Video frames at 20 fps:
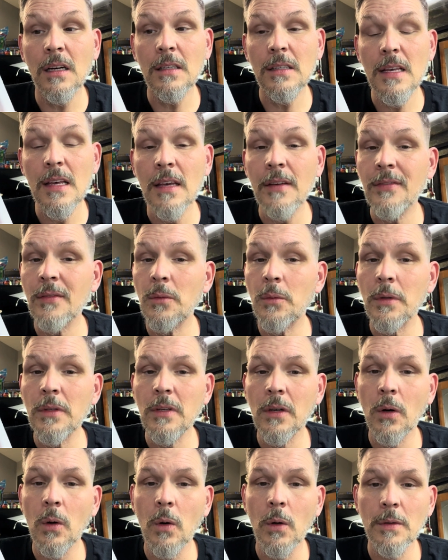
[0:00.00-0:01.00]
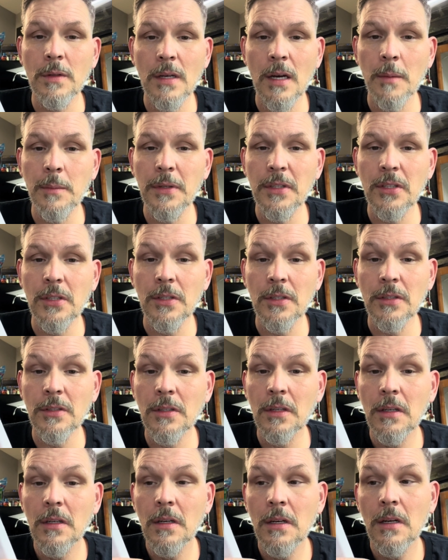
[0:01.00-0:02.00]
even with the cold temperatures,
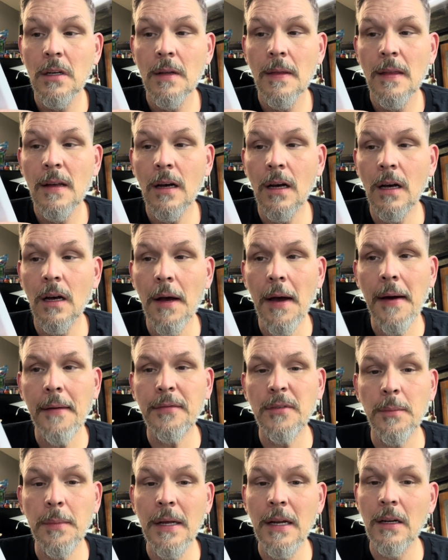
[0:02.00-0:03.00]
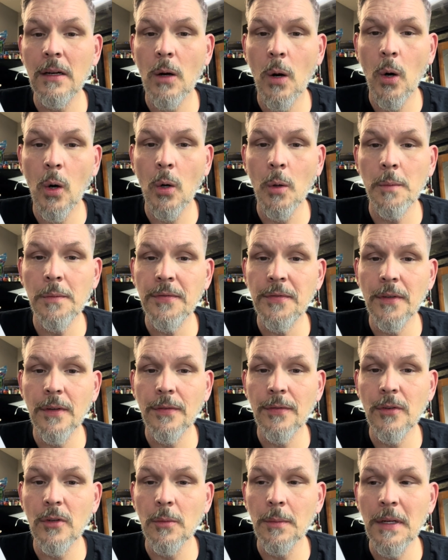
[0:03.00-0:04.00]
after being in the home for a
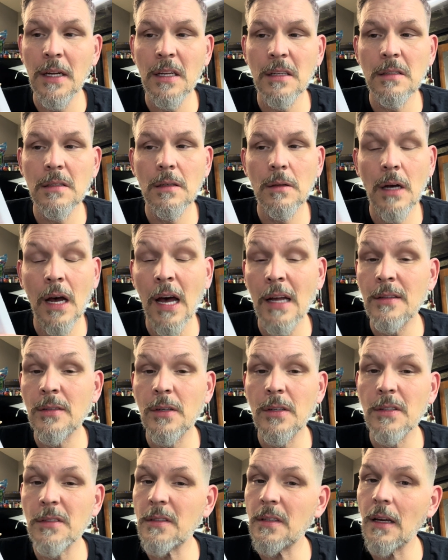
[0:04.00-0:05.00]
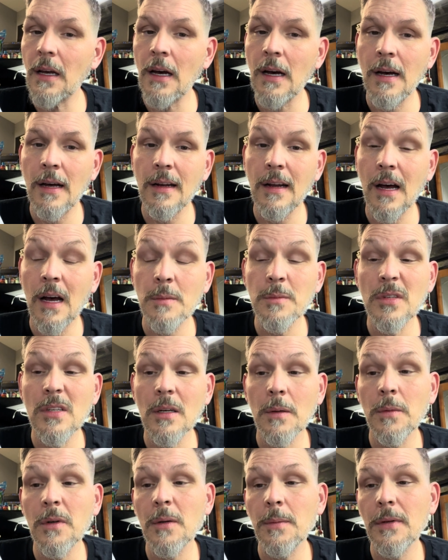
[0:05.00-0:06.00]
few minutes, I turn this thing on. I'm
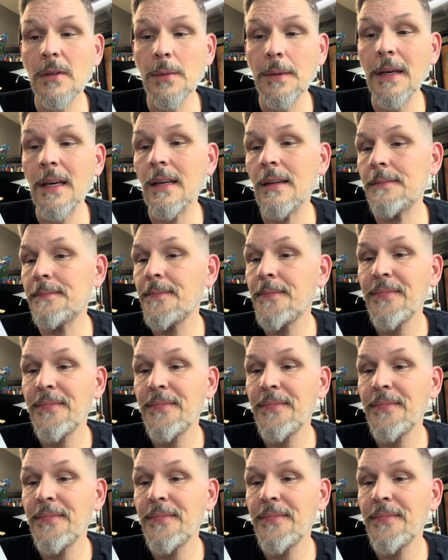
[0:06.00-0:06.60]
somewhere between